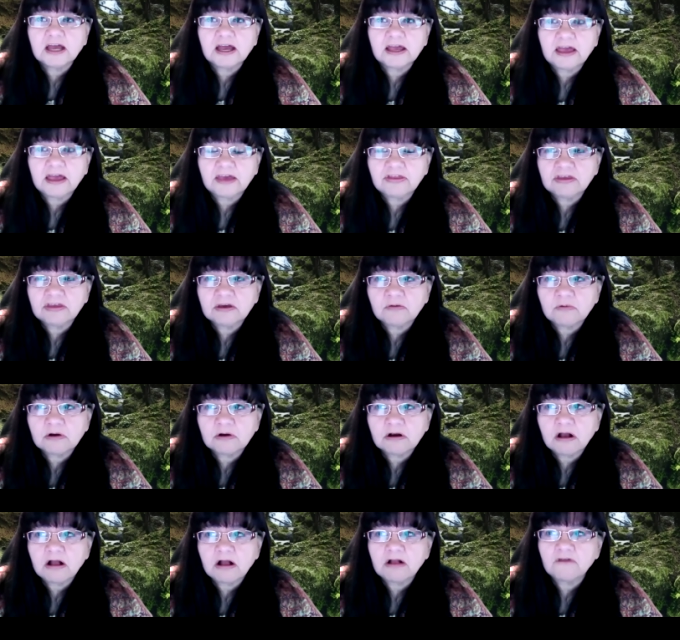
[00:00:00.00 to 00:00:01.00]
I think
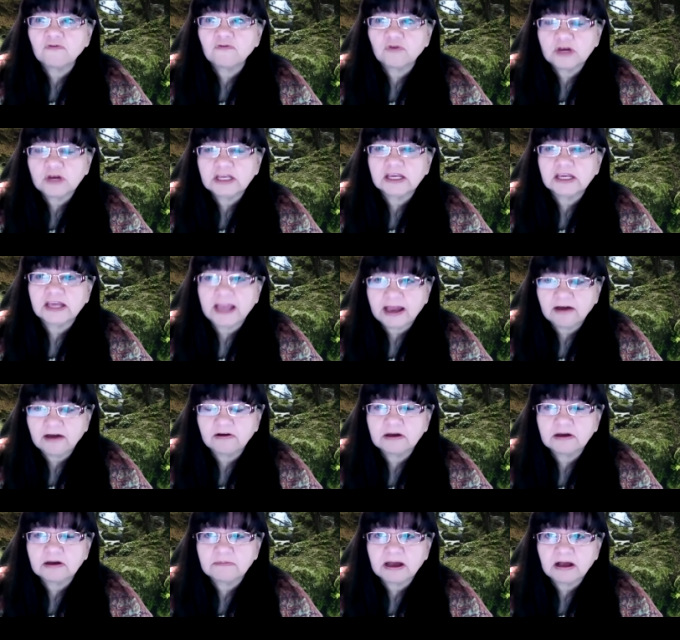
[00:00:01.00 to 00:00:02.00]
we're all freaking
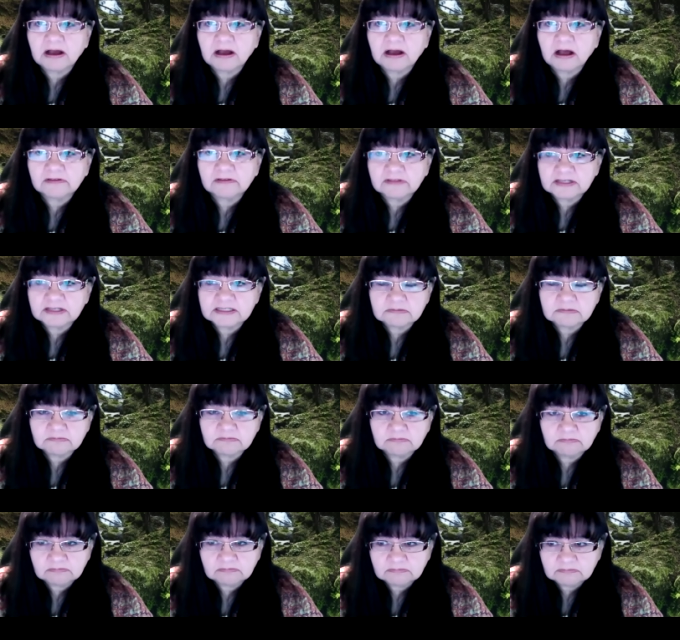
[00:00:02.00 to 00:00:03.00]
out about all of these